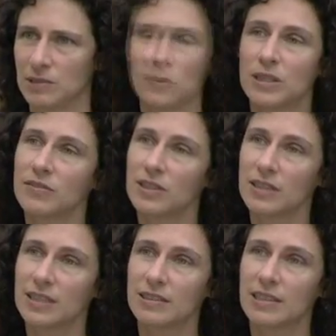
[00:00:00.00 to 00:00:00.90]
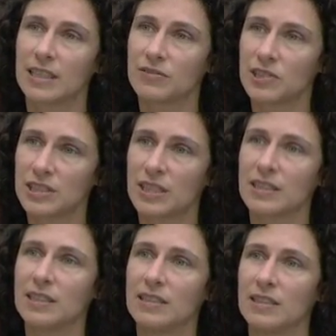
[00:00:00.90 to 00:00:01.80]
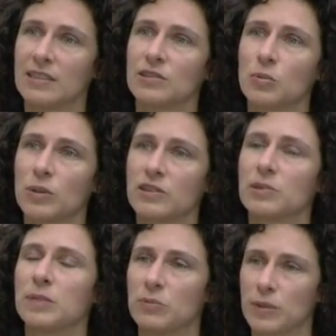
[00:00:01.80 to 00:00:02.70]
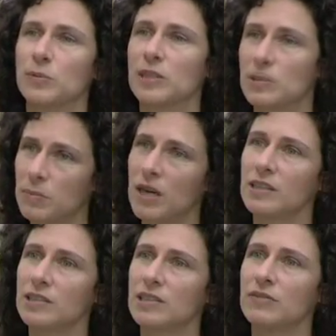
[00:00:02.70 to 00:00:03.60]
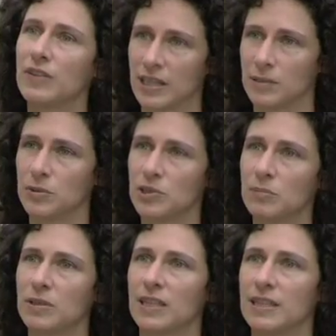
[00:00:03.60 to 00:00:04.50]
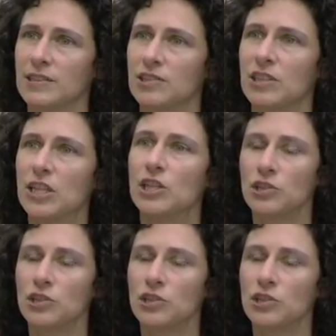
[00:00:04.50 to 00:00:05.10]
One of the things that I've studied is what has been the response of animals and plants